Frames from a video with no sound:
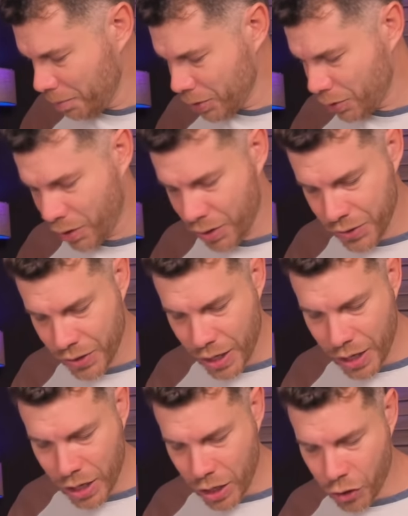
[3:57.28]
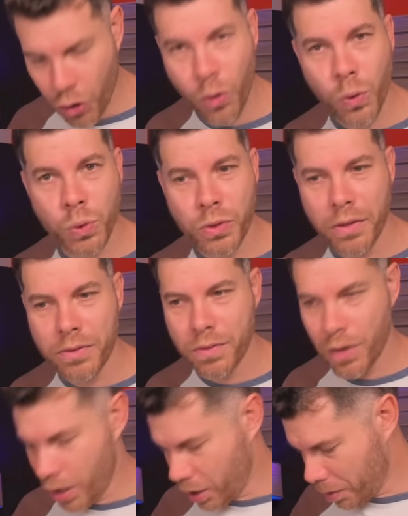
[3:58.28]
across an old
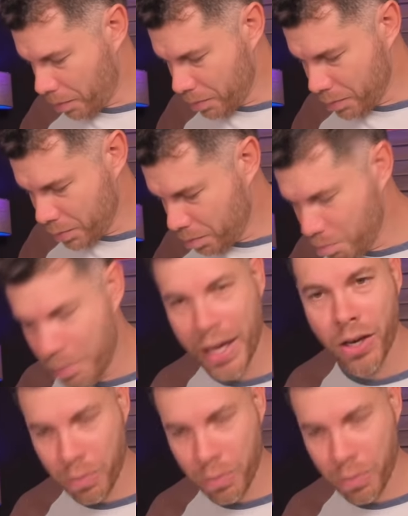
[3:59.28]
uh, bell,